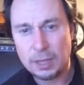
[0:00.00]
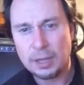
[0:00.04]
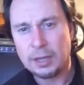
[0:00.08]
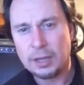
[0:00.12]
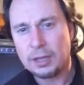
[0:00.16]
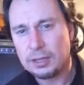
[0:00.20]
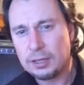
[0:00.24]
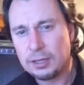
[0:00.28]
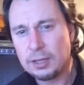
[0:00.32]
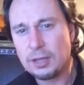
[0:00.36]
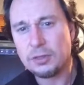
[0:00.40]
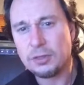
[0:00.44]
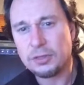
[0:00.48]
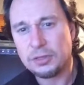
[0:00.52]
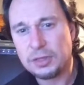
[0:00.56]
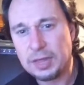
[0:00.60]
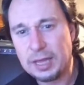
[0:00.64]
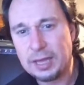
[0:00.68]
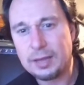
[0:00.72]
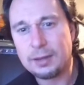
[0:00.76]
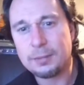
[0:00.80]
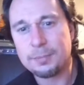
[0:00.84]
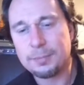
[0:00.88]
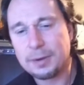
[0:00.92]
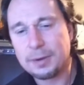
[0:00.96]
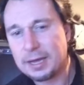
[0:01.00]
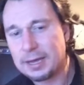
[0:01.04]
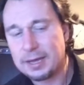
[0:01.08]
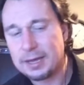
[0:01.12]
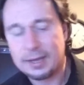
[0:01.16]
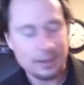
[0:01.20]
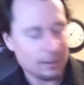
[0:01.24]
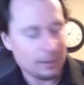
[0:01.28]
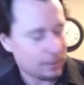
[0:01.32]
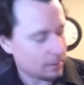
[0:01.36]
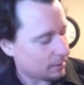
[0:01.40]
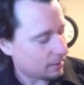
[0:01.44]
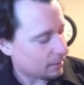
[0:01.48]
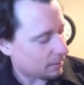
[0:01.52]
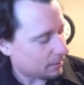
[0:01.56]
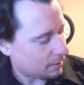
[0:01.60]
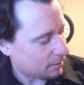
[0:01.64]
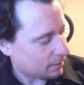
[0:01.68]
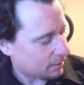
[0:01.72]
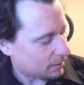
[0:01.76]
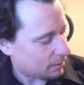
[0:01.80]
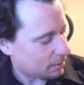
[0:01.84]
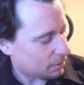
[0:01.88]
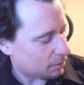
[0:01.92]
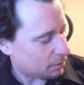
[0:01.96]
You think by
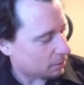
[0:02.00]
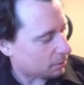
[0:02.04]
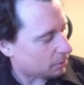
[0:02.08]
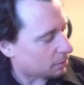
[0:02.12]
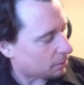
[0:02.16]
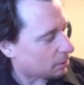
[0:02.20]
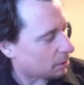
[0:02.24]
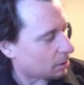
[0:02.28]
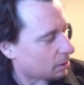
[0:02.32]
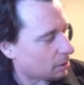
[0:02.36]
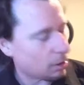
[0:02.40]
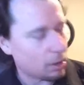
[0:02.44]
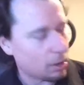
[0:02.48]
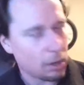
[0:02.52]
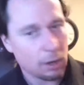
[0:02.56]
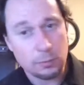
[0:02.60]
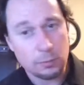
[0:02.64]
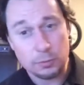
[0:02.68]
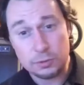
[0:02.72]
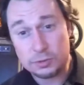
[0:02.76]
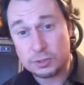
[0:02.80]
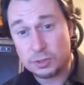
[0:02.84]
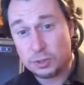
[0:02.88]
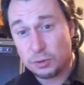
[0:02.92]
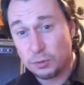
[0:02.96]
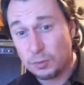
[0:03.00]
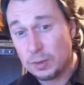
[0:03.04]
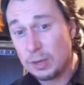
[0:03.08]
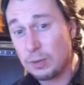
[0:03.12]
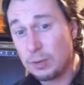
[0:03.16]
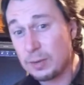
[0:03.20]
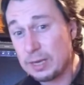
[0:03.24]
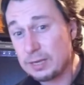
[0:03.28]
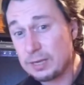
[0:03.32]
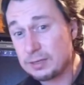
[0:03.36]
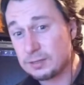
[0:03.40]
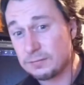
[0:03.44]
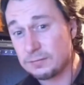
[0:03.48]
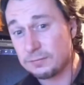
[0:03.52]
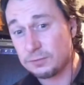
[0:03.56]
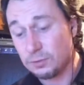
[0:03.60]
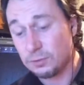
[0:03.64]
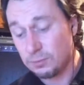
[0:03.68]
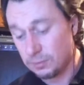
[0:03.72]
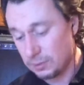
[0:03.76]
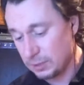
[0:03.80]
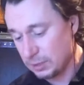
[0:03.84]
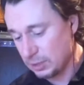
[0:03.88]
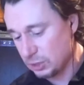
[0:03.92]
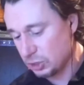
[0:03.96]
almost 3 weeks of doing
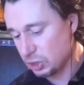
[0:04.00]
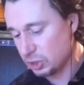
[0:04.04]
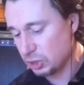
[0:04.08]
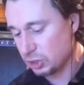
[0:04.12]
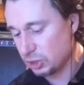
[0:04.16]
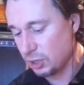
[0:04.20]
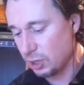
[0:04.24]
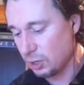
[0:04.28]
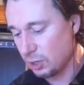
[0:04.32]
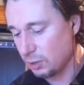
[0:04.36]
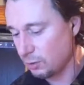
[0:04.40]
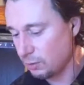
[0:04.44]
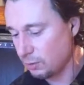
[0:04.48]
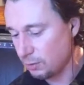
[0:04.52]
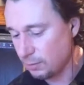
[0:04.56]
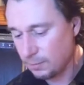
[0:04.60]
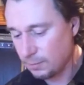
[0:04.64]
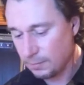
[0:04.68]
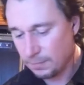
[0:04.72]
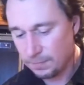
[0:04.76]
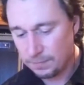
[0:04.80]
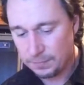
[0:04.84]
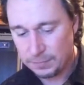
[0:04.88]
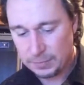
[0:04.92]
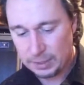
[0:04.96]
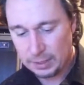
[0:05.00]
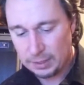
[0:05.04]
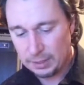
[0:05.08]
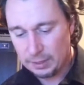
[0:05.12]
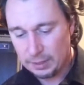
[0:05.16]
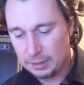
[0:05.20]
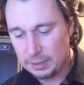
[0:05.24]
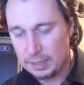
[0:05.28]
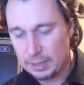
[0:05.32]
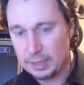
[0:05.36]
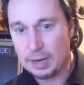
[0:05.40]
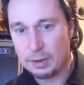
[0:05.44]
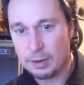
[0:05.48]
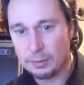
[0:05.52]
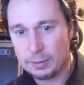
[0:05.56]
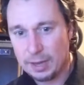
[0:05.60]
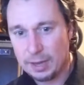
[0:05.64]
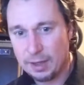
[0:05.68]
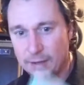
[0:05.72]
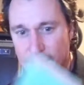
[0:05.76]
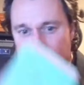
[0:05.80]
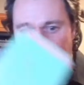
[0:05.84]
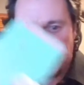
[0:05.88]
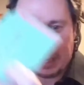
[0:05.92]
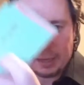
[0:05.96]
this show that I would have
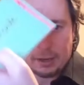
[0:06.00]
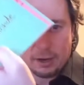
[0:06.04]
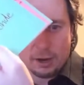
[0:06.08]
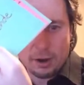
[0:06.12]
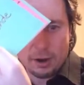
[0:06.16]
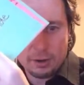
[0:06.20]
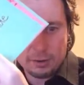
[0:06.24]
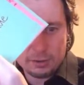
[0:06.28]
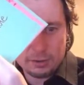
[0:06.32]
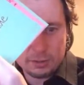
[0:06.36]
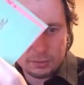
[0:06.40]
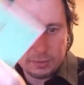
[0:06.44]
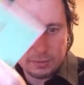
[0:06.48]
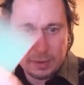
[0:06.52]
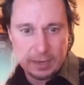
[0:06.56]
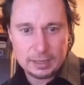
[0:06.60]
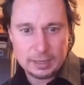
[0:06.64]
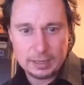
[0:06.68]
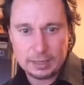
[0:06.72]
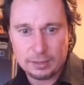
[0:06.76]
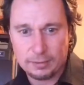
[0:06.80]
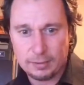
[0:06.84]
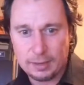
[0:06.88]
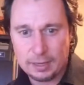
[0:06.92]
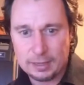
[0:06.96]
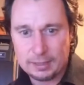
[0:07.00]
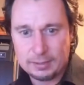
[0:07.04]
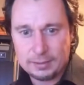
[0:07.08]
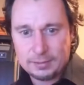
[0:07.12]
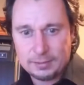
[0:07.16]
my cards ready, right?